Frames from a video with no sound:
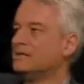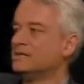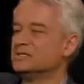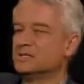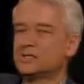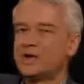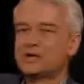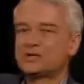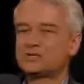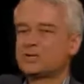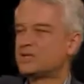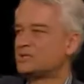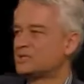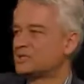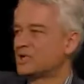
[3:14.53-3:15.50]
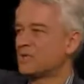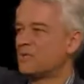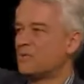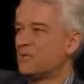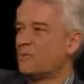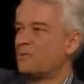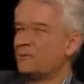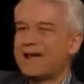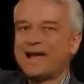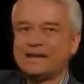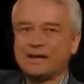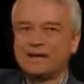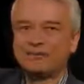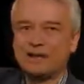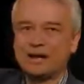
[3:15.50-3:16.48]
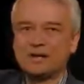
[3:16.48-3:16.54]
these electrons, which are
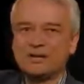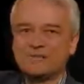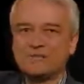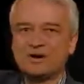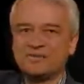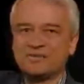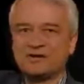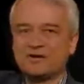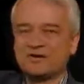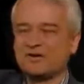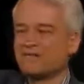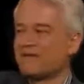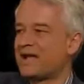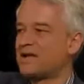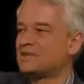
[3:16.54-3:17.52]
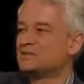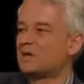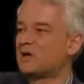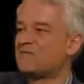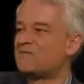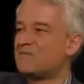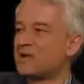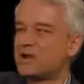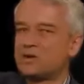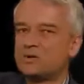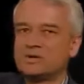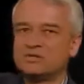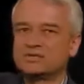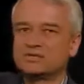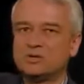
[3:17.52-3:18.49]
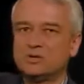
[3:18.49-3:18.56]
rattling around in here very, very, very fast, are
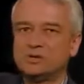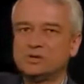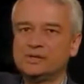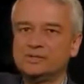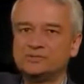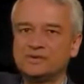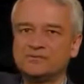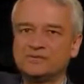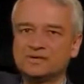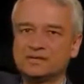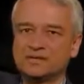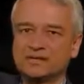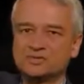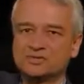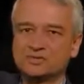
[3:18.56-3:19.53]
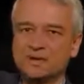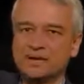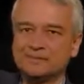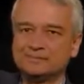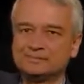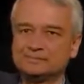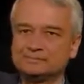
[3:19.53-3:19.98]
very slowly drifting this way.